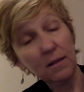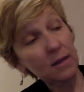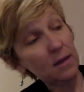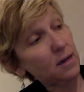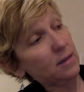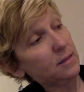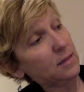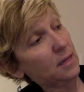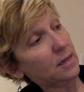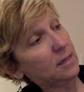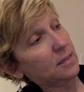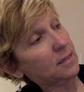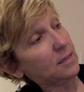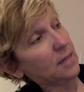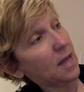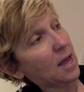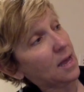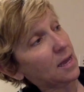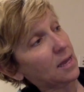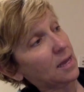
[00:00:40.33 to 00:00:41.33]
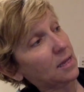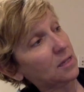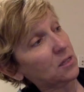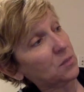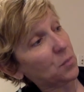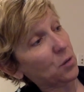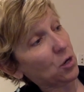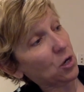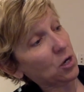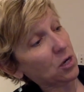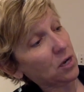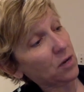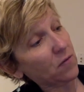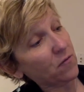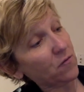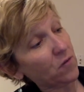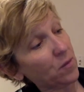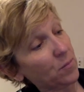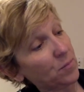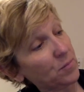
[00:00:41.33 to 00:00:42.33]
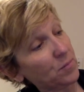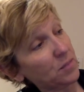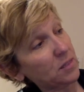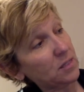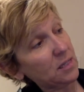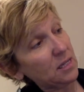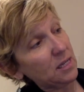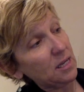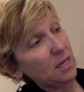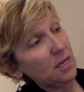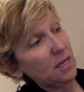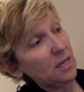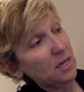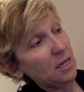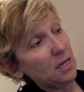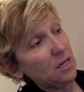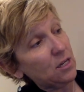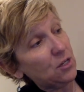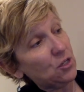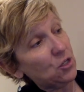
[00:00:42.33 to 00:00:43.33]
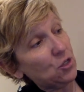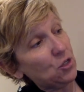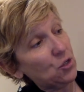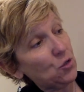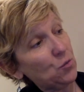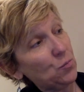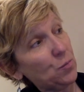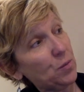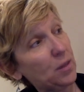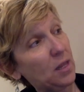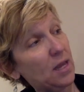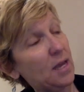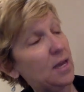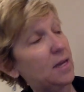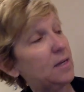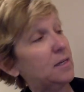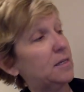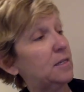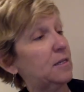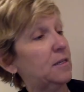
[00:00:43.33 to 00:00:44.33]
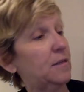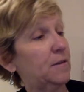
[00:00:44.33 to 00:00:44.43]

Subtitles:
It is a science book, From Seed to Plant.